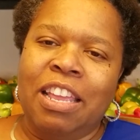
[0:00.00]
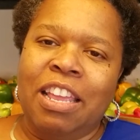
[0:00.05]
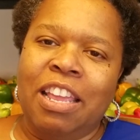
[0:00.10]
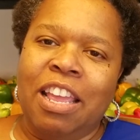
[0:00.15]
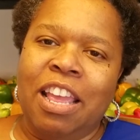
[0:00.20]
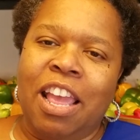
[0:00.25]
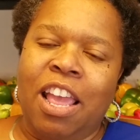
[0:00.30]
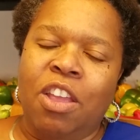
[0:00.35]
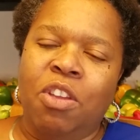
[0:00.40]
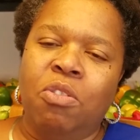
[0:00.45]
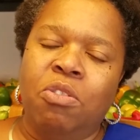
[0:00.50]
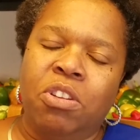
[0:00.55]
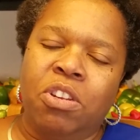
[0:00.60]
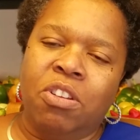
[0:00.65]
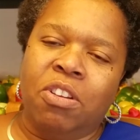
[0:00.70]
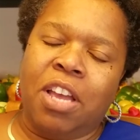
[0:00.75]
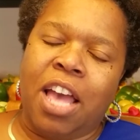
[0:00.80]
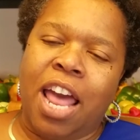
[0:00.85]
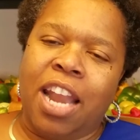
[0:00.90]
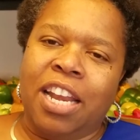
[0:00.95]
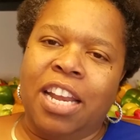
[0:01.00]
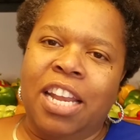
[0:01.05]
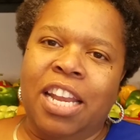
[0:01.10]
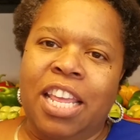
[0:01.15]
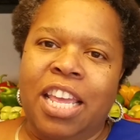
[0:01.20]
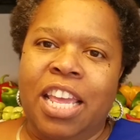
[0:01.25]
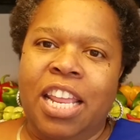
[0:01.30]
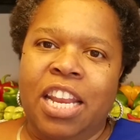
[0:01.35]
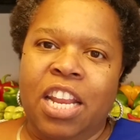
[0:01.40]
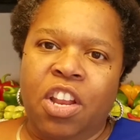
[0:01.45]
and you still got a
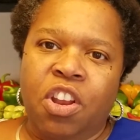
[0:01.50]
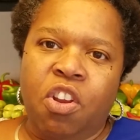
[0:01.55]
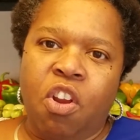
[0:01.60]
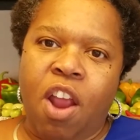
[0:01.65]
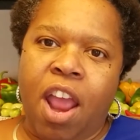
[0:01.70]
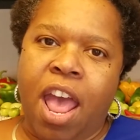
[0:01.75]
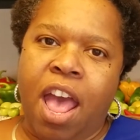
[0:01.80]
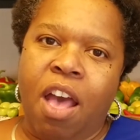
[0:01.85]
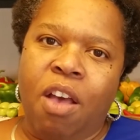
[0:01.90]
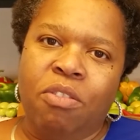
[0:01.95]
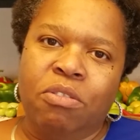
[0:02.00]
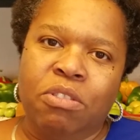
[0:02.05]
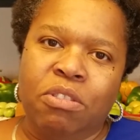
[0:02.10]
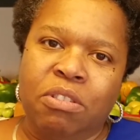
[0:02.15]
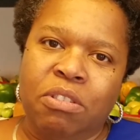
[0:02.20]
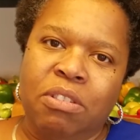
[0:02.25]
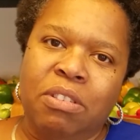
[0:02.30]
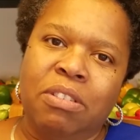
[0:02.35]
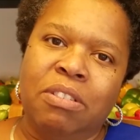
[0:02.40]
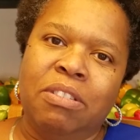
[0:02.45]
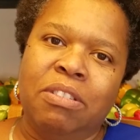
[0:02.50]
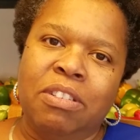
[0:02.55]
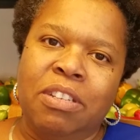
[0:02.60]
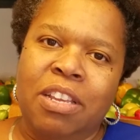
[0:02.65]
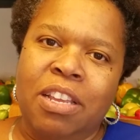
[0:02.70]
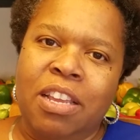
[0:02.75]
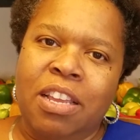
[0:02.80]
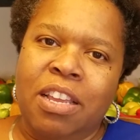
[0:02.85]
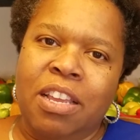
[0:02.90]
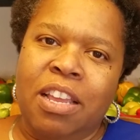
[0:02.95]
need in your house,
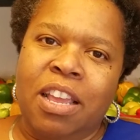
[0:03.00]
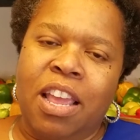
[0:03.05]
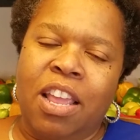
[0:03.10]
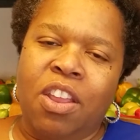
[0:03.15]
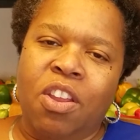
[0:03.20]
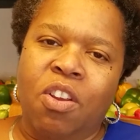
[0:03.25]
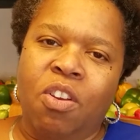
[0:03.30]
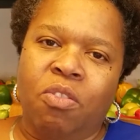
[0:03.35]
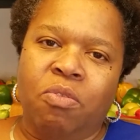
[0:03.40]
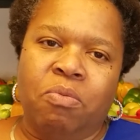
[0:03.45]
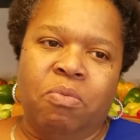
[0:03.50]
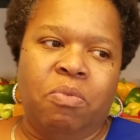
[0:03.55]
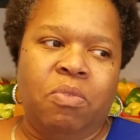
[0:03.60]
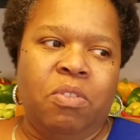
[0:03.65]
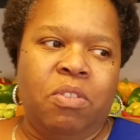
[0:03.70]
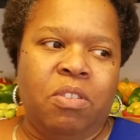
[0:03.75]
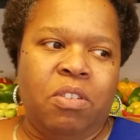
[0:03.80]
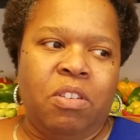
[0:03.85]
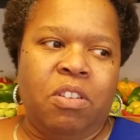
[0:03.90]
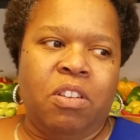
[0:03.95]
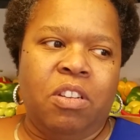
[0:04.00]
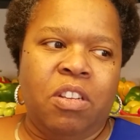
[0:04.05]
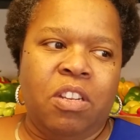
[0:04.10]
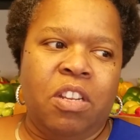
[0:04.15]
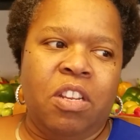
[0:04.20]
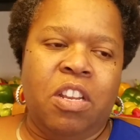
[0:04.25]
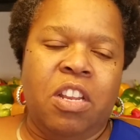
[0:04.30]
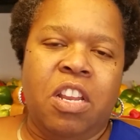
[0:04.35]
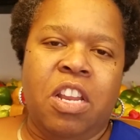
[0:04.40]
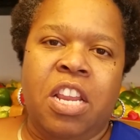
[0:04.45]
and you're
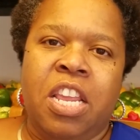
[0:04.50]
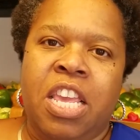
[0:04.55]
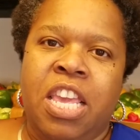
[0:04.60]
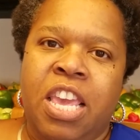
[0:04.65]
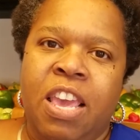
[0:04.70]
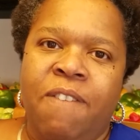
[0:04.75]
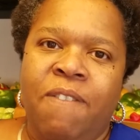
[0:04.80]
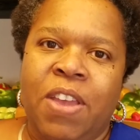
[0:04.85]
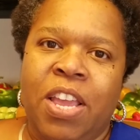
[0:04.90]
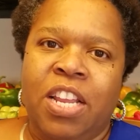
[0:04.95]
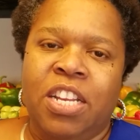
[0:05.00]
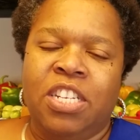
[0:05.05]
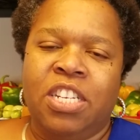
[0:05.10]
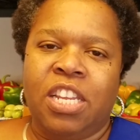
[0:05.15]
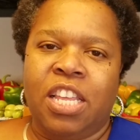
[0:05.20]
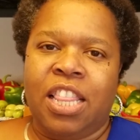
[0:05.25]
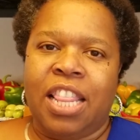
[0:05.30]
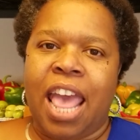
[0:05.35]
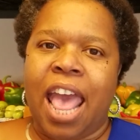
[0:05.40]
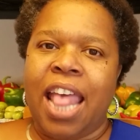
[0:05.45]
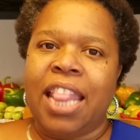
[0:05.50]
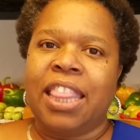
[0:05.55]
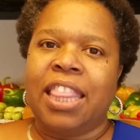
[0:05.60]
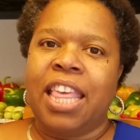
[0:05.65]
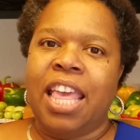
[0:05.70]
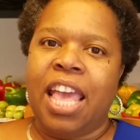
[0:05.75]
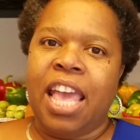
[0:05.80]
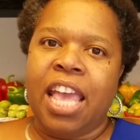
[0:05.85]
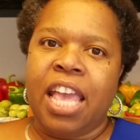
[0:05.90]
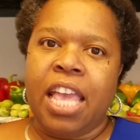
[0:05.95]
giving to that
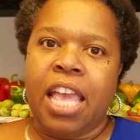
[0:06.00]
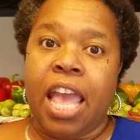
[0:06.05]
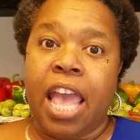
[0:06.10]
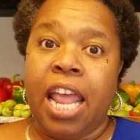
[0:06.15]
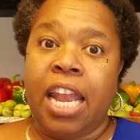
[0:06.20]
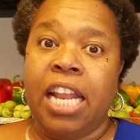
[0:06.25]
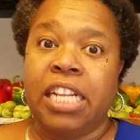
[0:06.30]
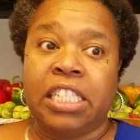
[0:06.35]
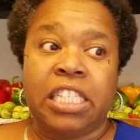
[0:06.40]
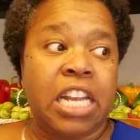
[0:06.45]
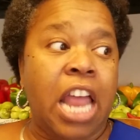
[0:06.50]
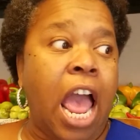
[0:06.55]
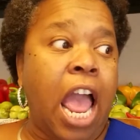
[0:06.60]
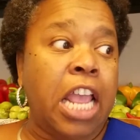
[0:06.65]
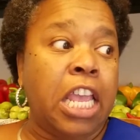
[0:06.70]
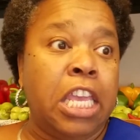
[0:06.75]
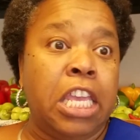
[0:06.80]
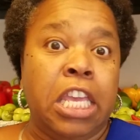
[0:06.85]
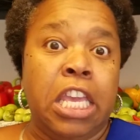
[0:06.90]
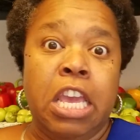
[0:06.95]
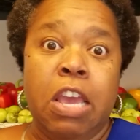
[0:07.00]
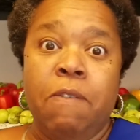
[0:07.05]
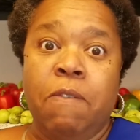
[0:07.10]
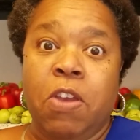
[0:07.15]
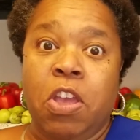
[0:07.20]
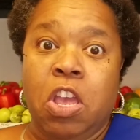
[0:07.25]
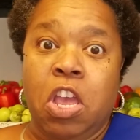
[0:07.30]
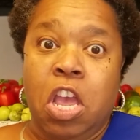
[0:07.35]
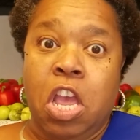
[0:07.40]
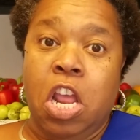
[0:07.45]
thing, and it's not
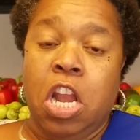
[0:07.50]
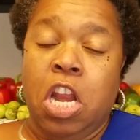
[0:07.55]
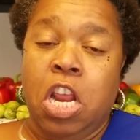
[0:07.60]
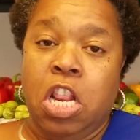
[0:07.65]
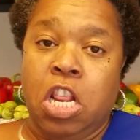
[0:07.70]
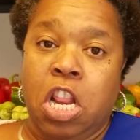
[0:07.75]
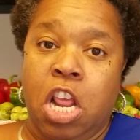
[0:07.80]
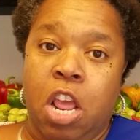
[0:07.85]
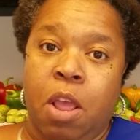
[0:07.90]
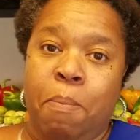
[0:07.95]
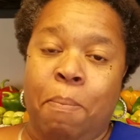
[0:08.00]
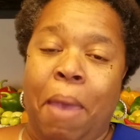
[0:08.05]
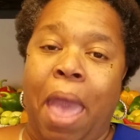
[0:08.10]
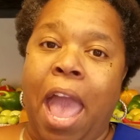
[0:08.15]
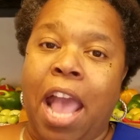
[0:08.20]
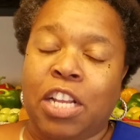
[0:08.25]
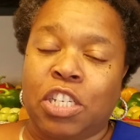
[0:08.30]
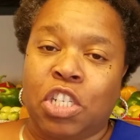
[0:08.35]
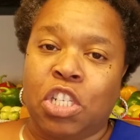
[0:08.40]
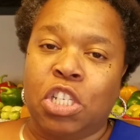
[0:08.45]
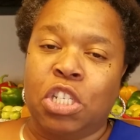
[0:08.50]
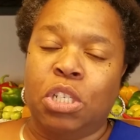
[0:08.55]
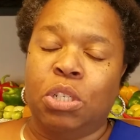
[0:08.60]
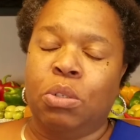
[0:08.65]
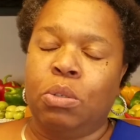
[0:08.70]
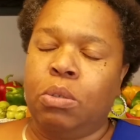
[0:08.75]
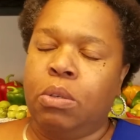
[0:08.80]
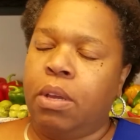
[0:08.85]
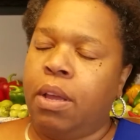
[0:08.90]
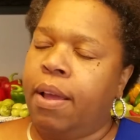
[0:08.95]
giving anything back to
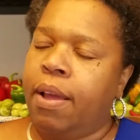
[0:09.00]
you,